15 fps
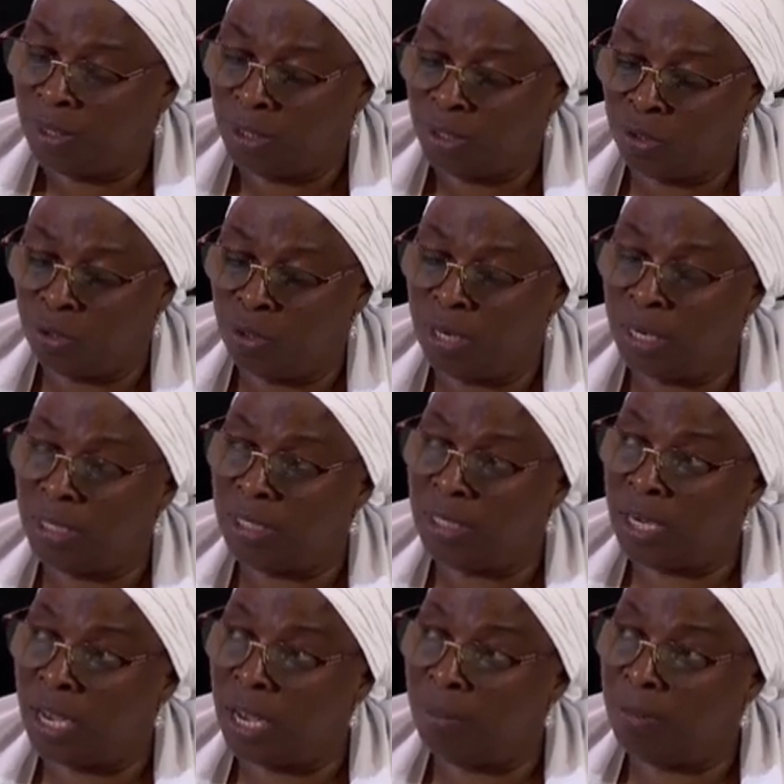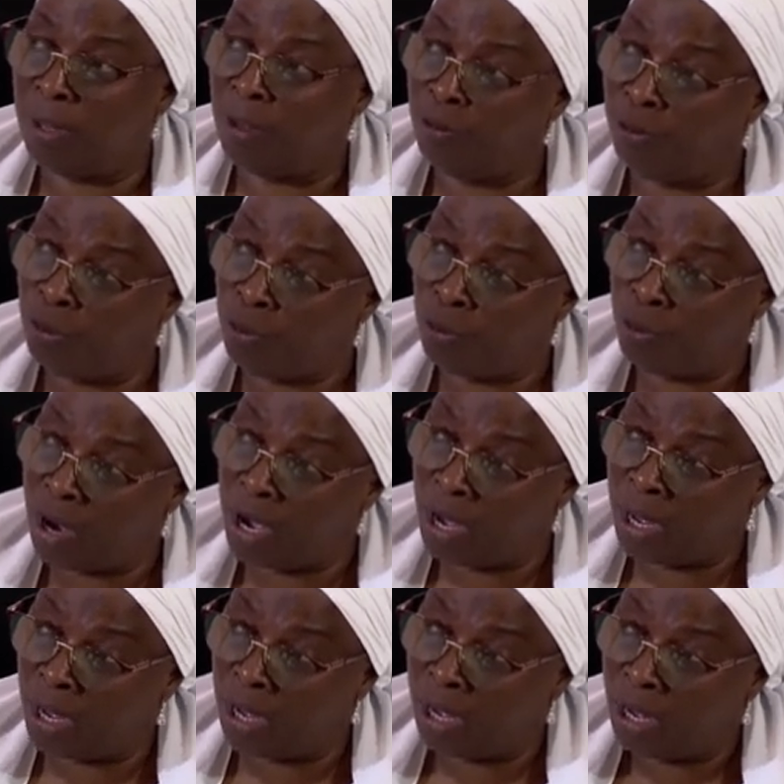So that if you
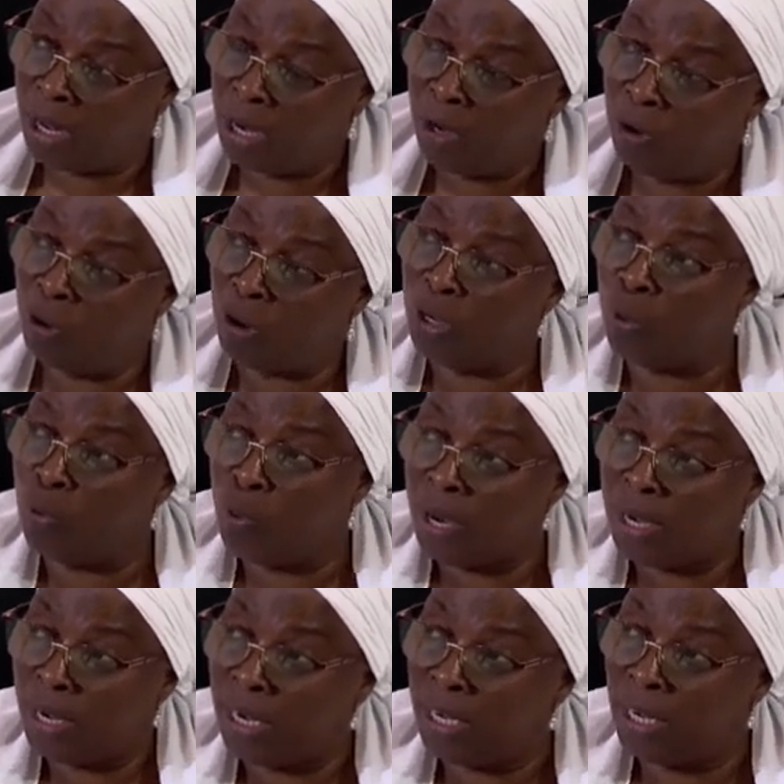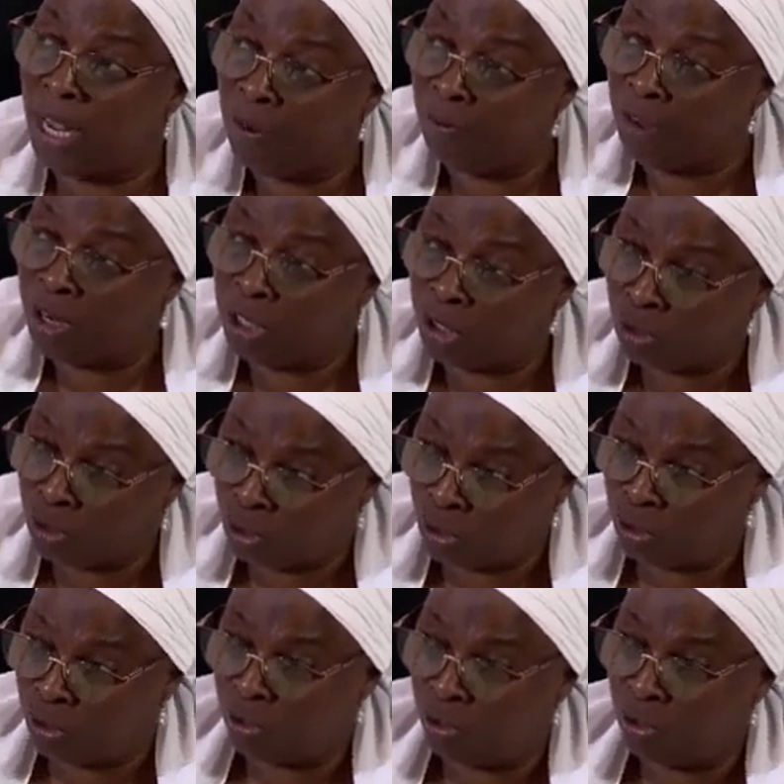are not the one that gave
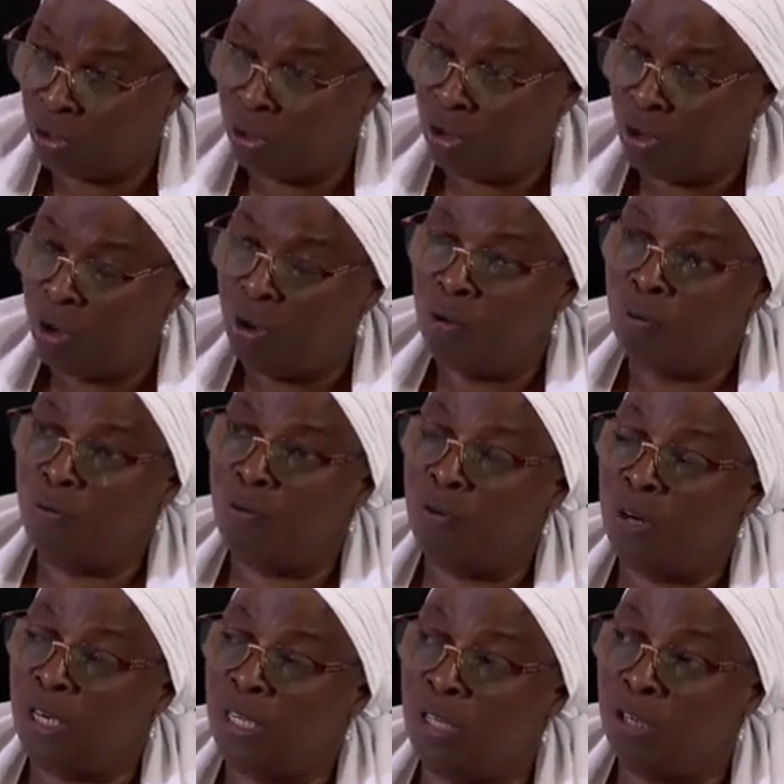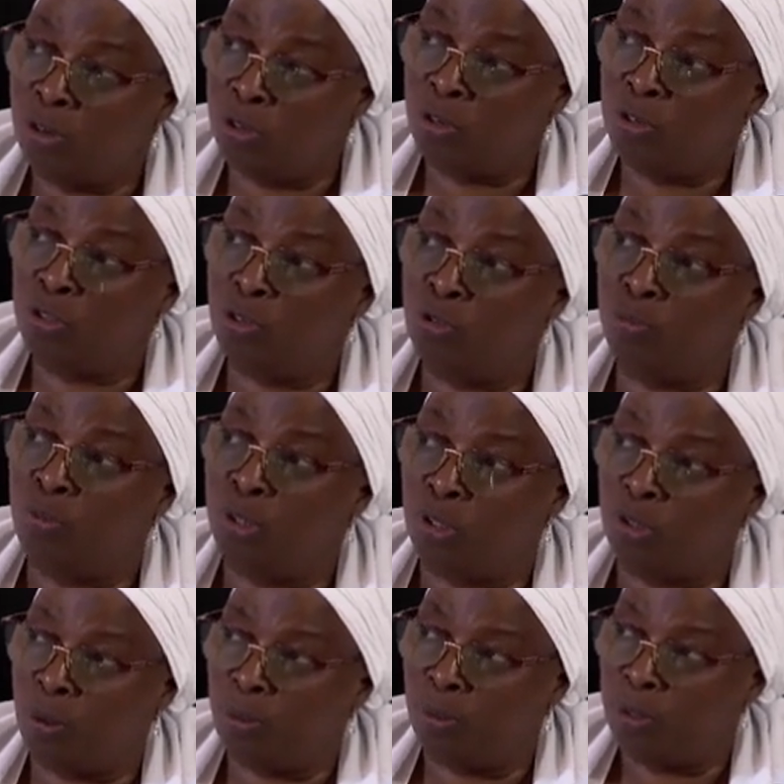instruction for the deductions to be
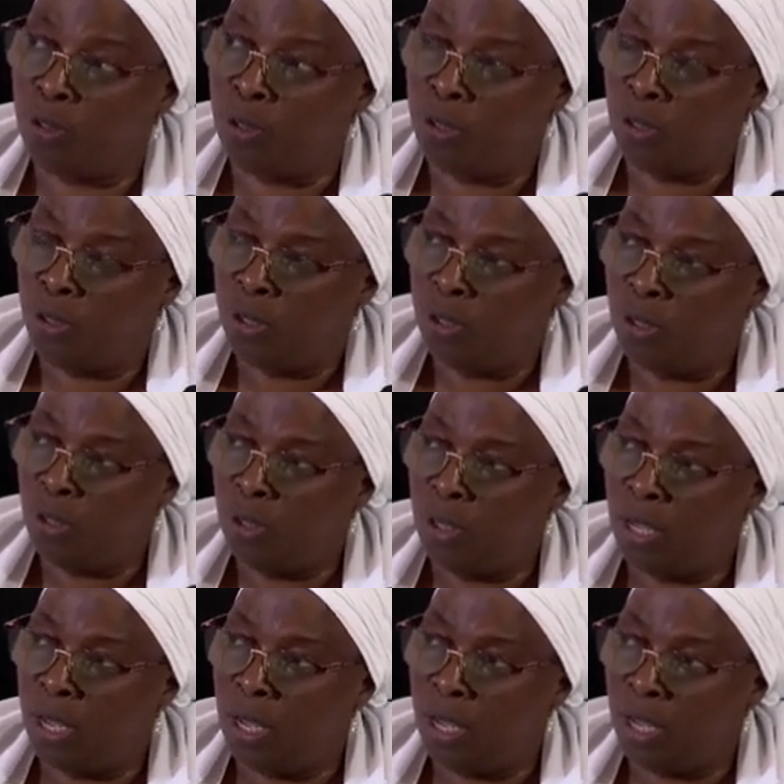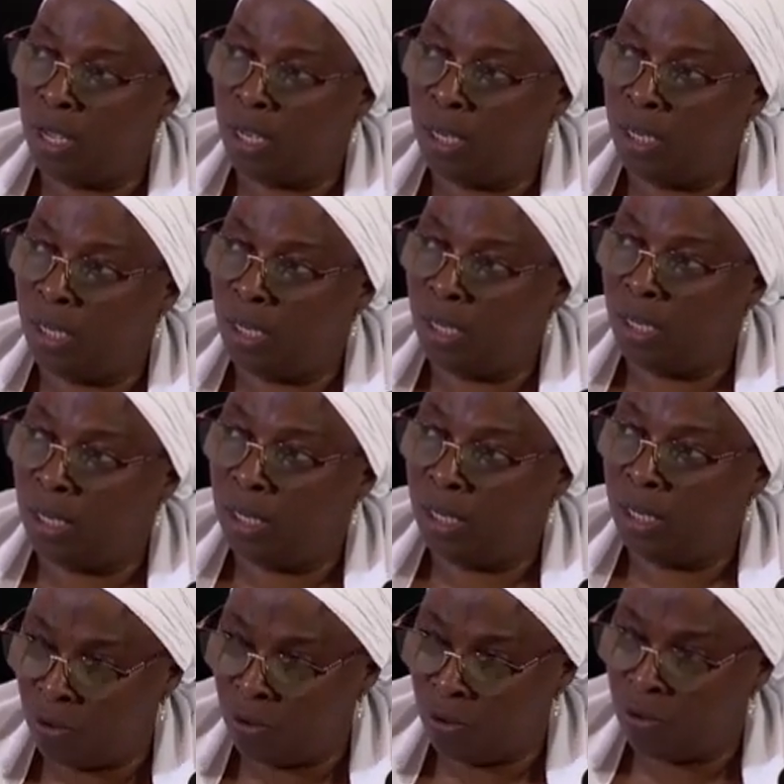stopped, the
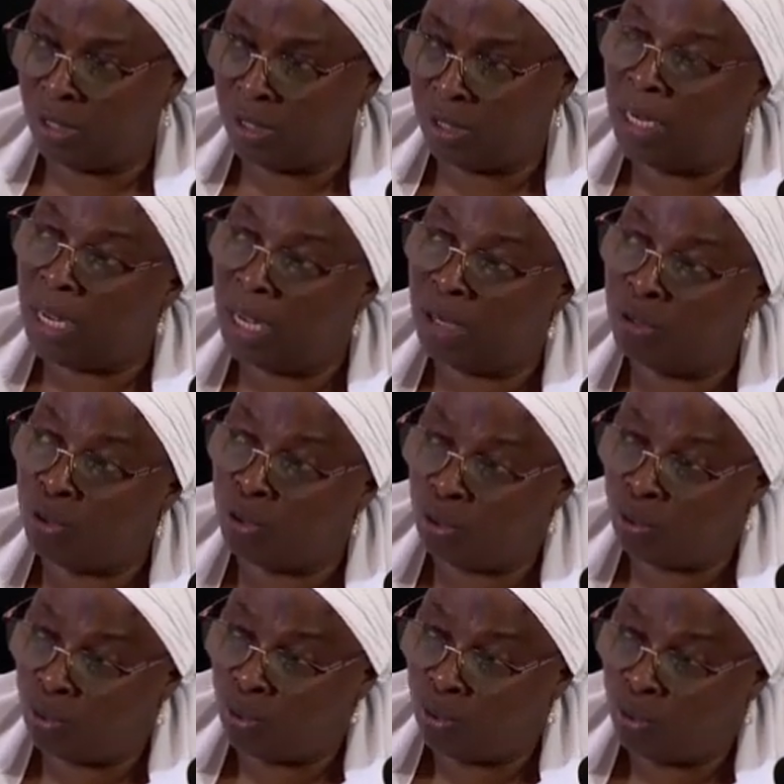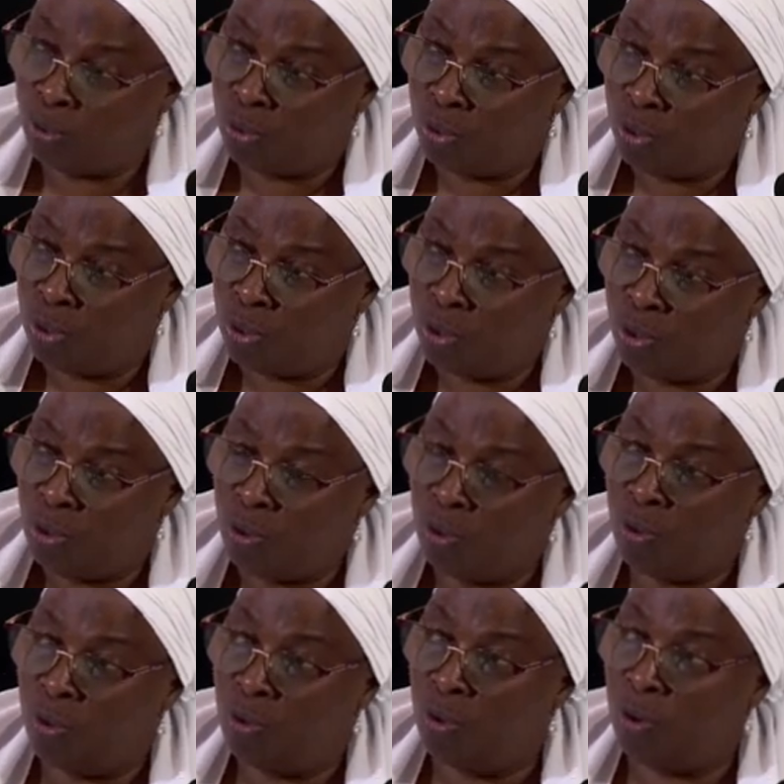records are there to show.
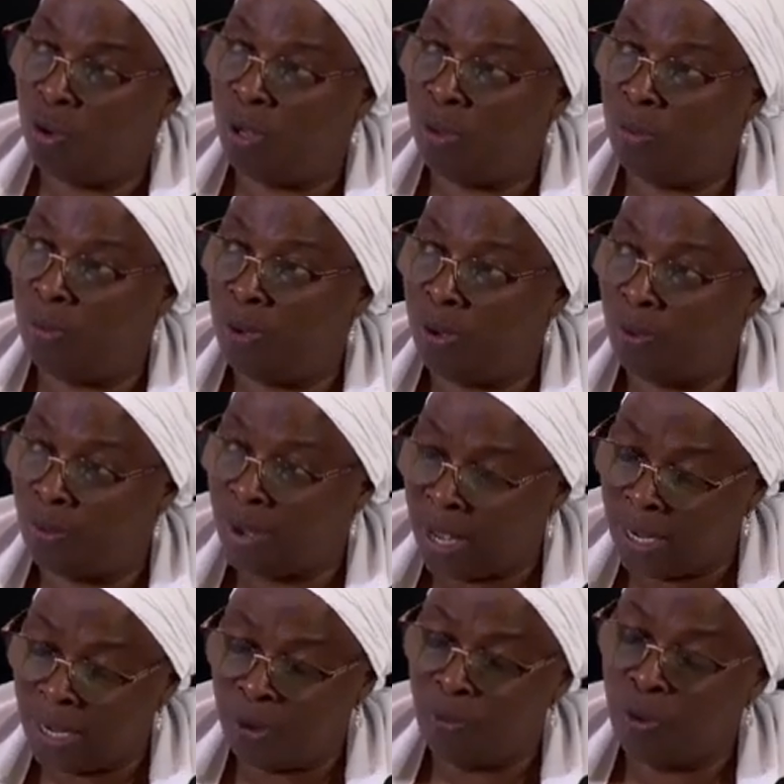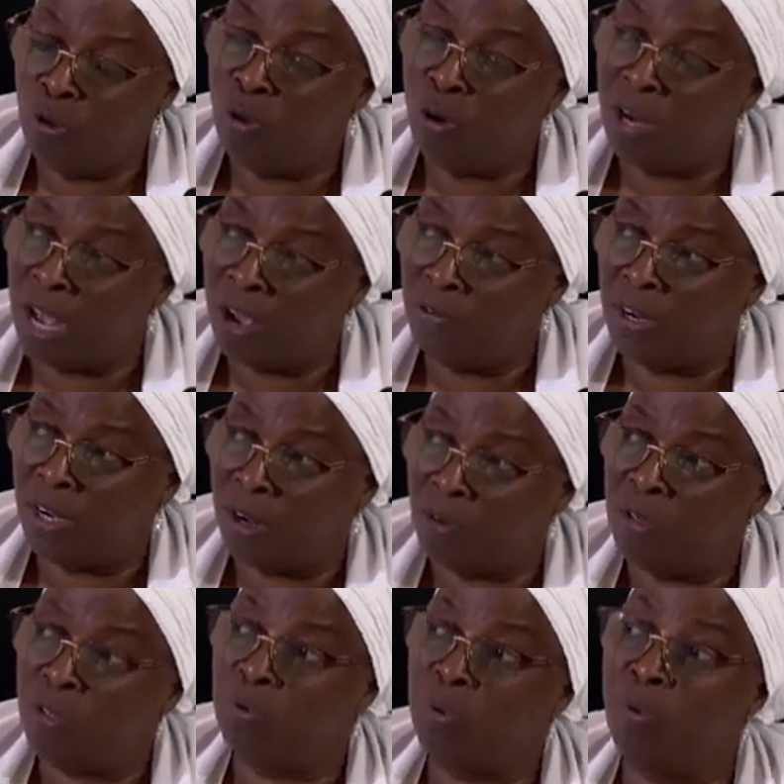Or wherein we don't have the
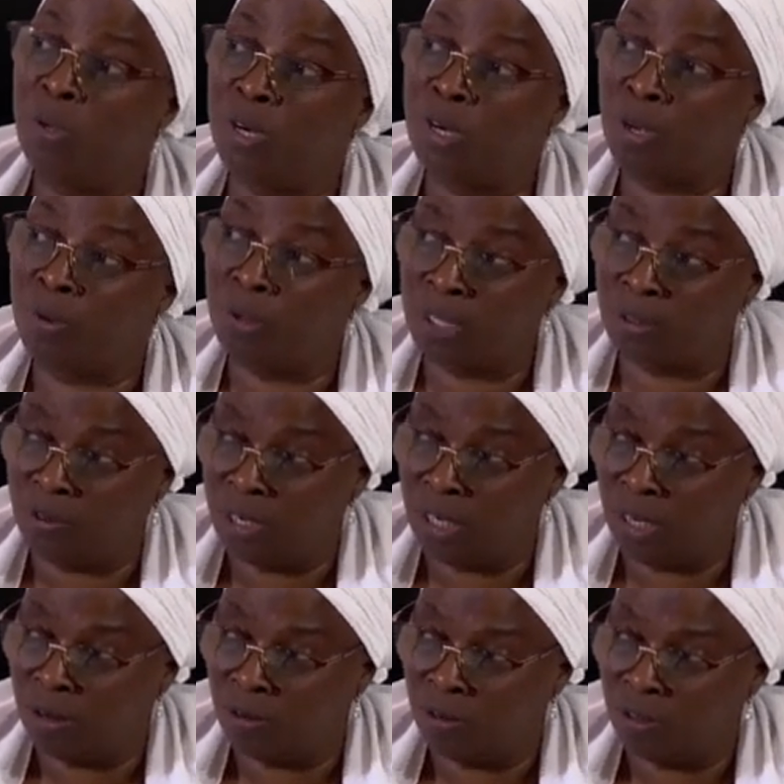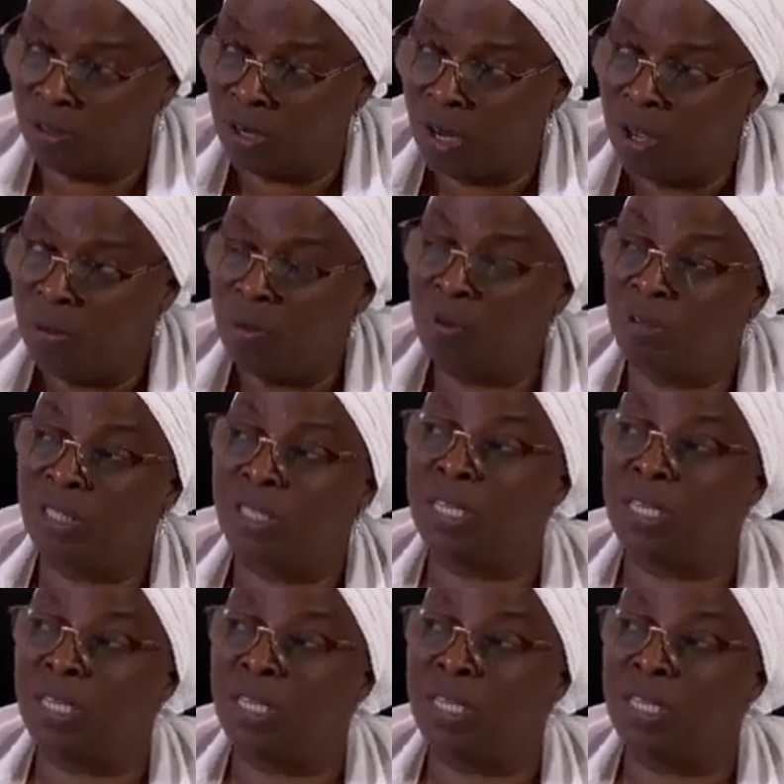records, we will request for the records because there